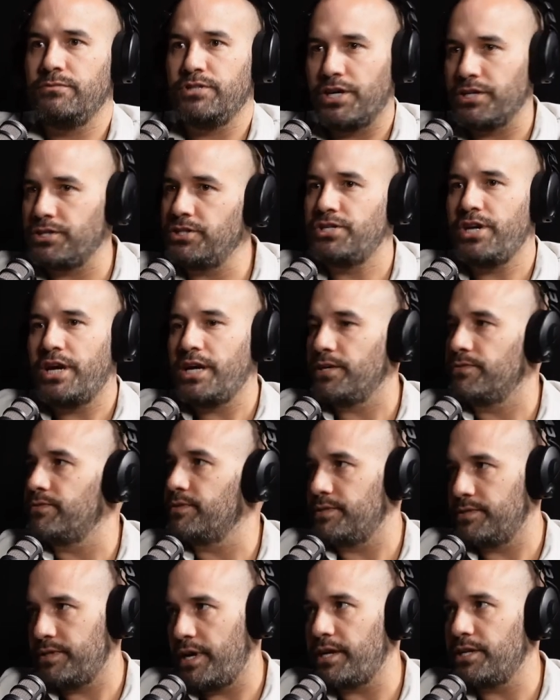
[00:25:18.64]
just change for
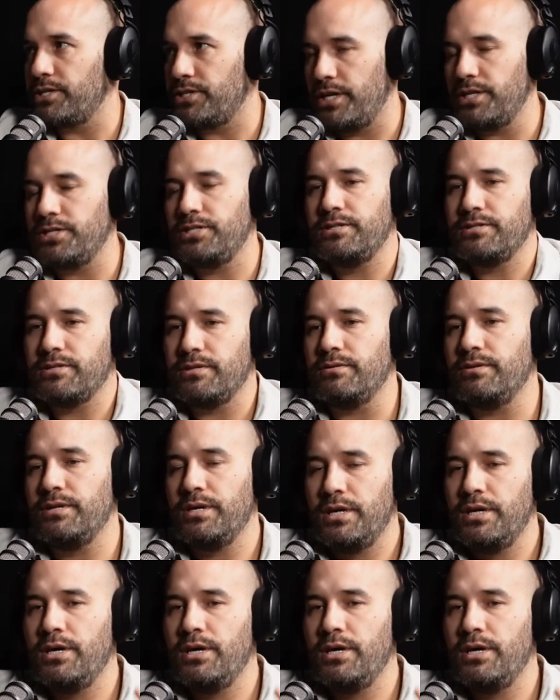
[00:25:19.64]
the sake of changing so